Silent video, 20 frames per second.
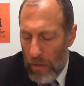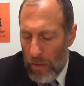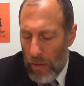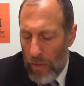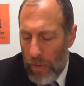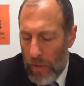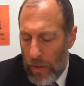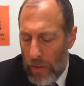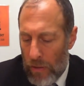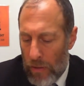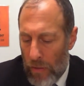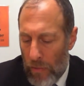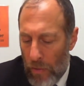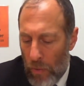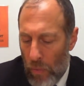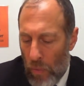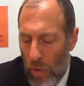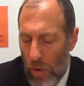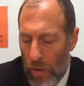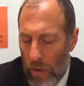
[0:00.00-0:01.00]
Thickness of the
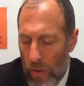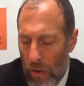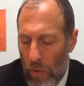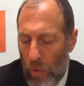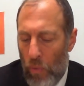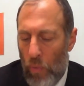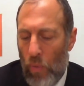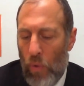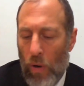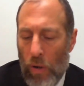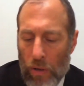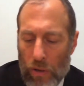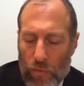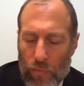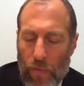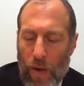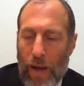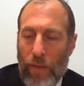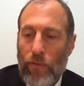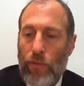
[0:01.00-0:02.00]
wall. The whole wall is
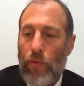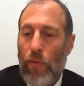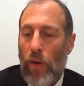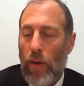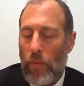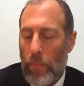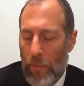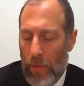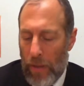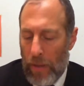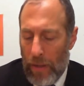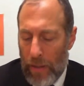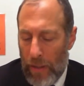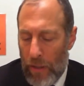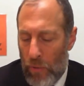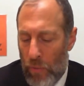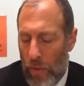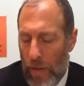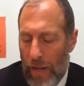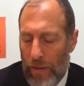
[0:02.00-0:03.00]
5 tefachim thick.
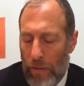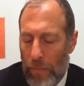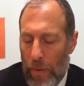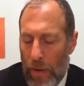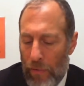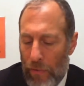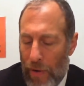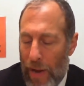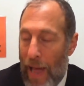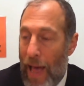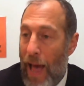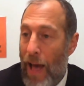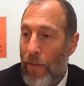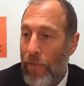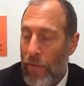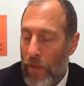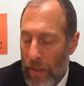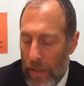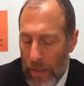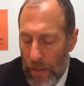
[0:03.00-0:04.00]
Each one had to pay for half,
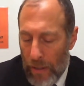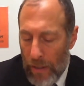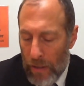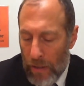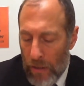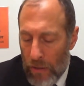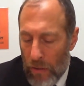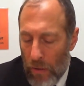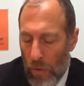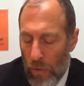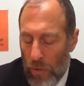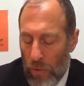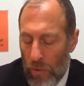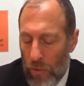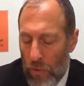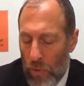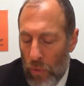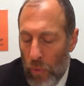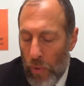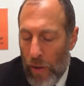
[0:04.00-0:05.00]
so
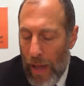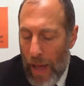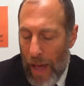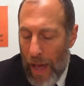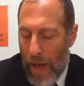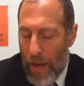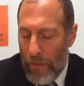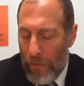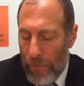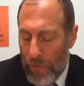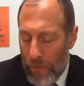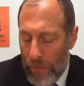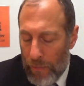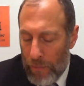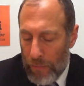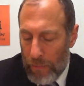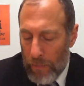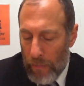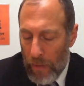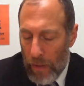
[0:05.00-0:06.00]
2.5.
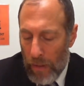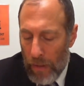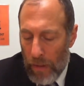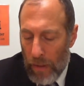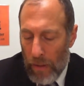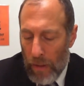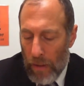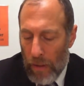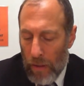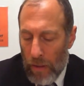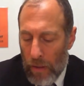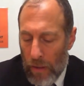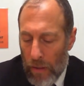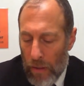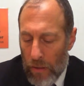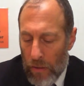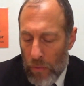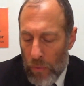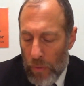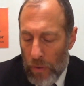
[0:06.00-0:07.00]

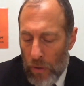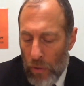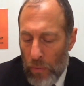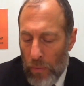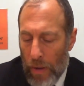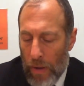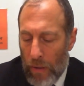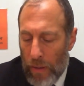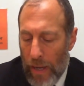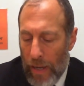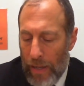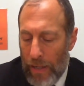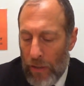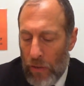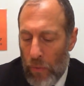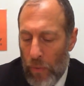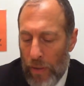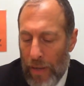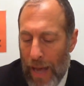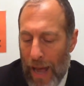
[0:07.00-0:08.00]
So we do take
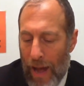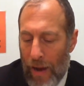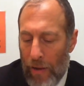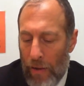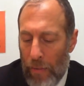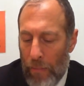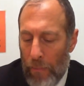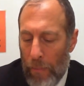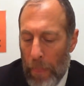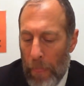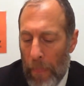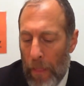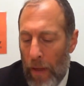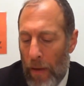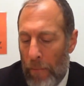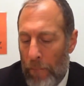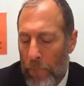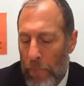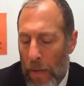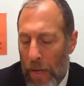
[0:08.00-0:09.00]
into account
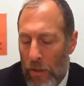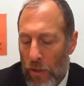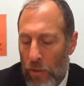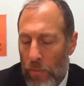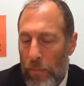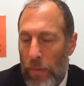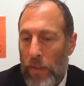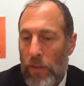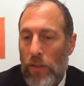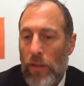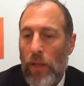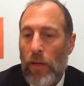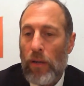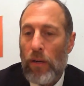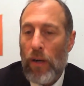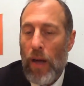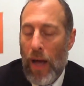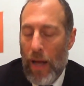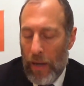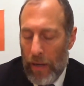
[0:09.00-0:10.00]
measurements that are
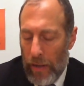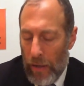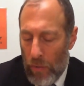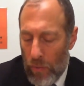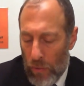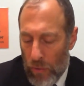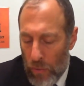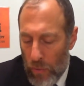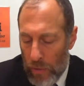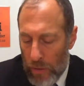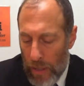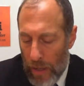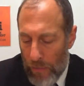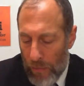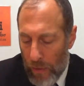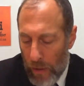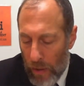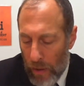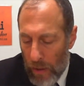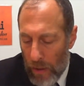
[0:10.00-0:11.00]
not equal to a
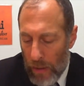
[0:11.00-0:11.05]
tefach.